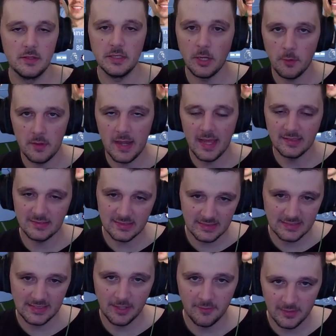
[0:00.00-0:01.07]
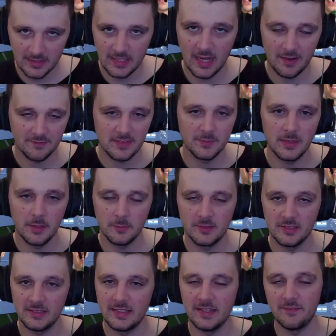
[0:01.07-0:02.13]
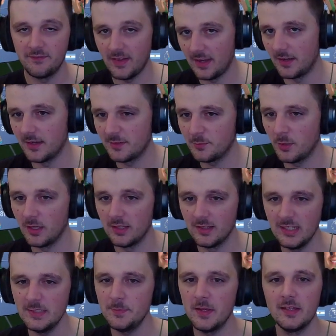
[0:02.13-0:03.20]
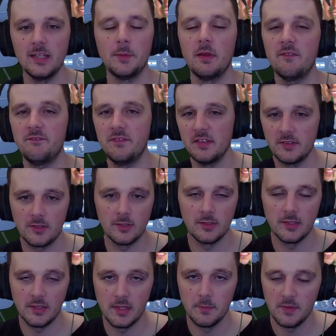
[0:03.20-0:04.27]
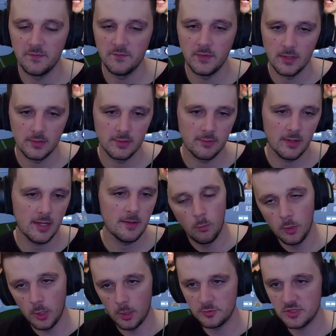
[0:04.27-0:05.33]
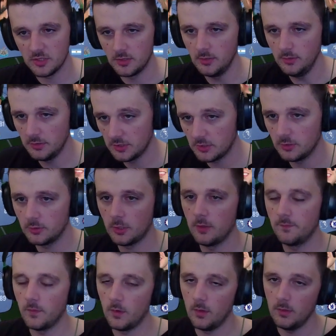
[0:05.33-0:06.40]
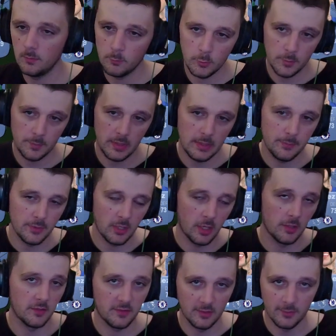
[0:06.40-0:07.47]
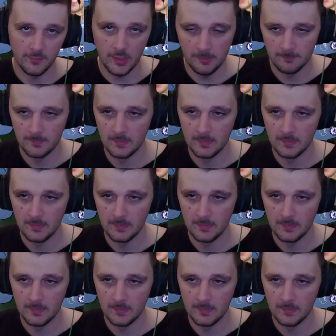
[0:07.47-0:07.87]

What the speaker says: They don't necessarily have to be able to defend, but at least be a little bit physical in the midfield, all right? One option you could go for would be Bernardo Silva.